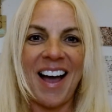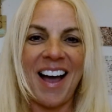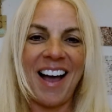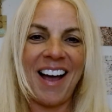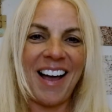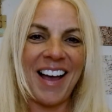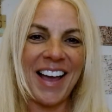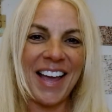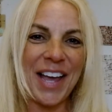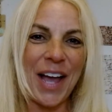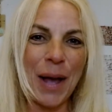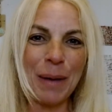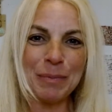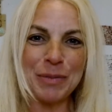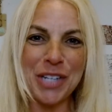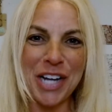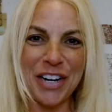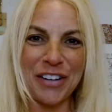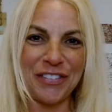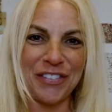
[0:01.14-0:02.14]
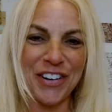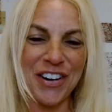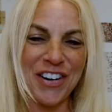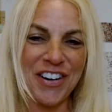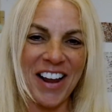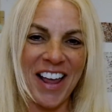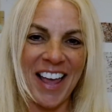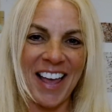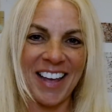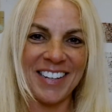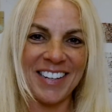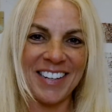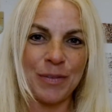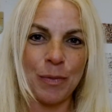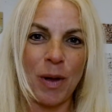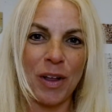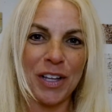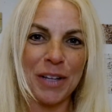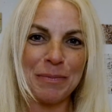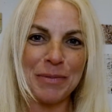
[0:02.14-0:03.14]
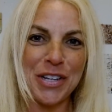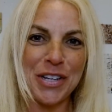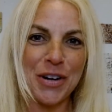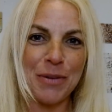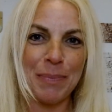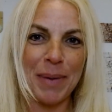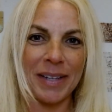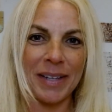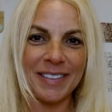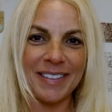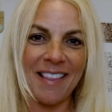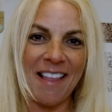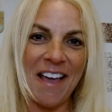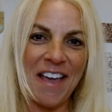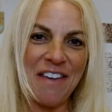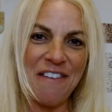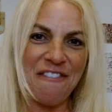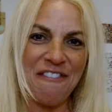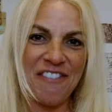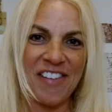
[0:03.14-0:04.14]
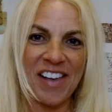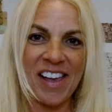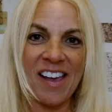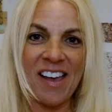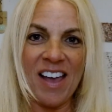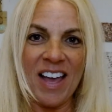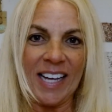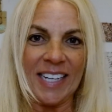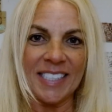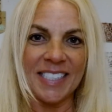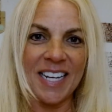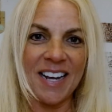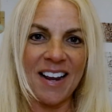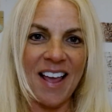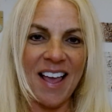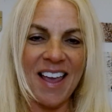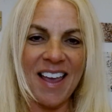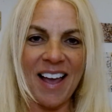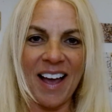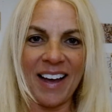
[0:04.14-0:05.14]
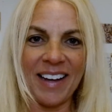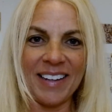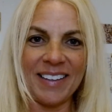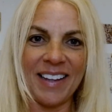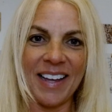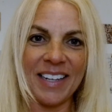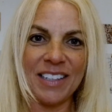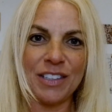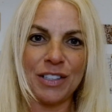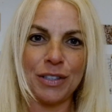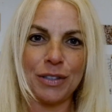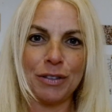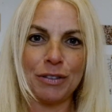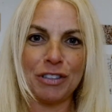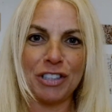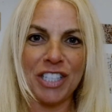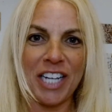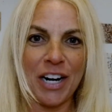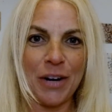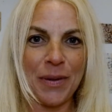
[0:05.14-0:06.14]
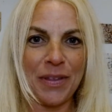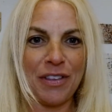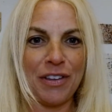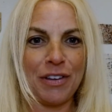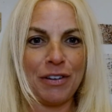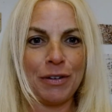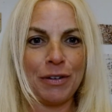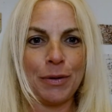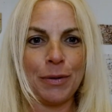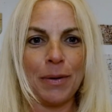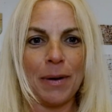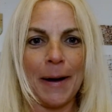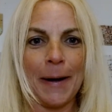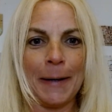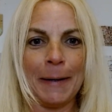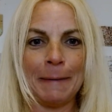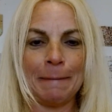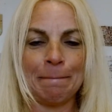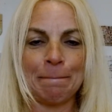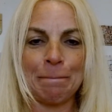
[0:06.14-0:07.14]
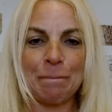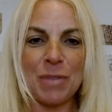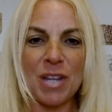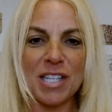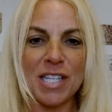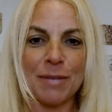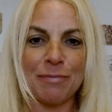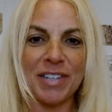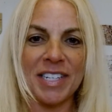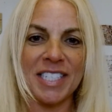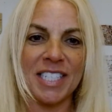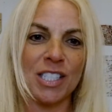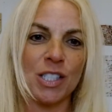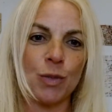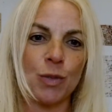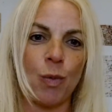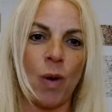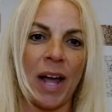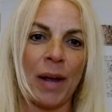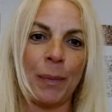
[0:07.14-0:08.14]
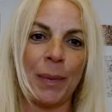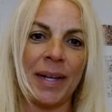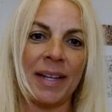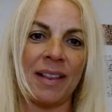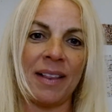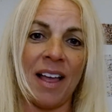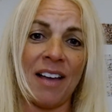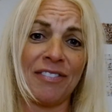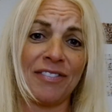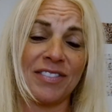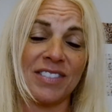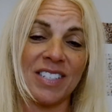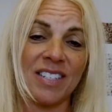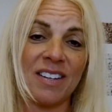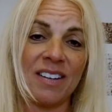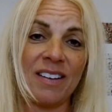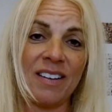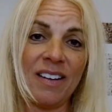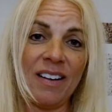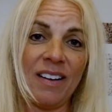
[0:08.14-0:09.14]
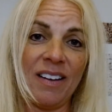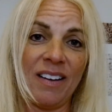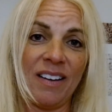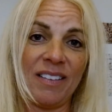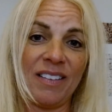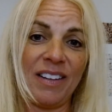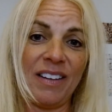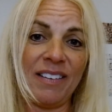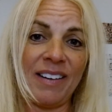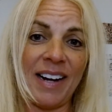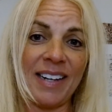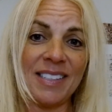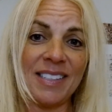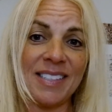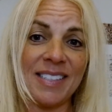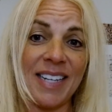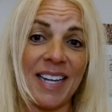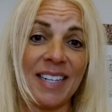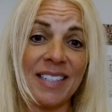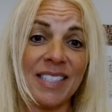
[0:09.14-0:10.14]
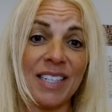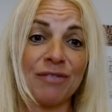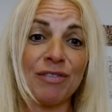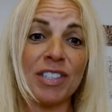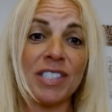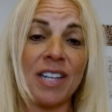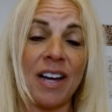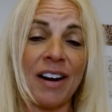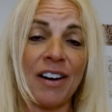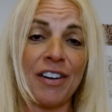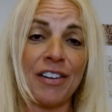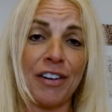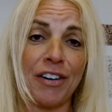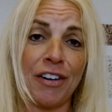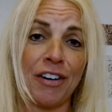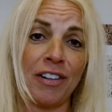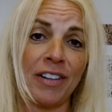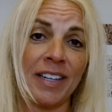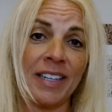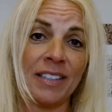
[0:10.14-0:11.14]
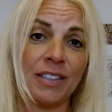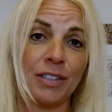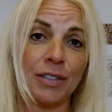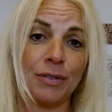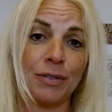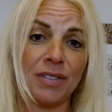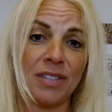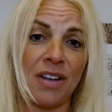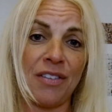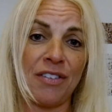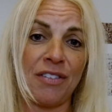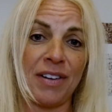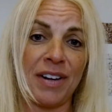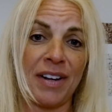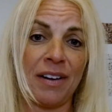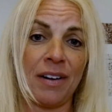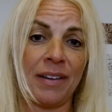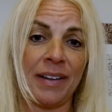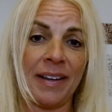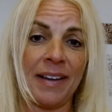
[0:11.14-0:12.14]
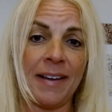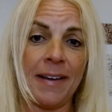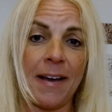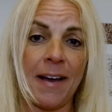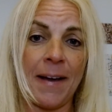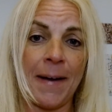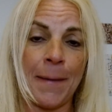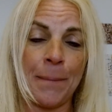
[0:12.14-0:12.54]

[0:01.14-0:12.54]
Hi, I'm Jennifer, and welcome to Your Best Life. Today, I'd like to share with you some reasons why we left the United States and retired early to Southern Italy.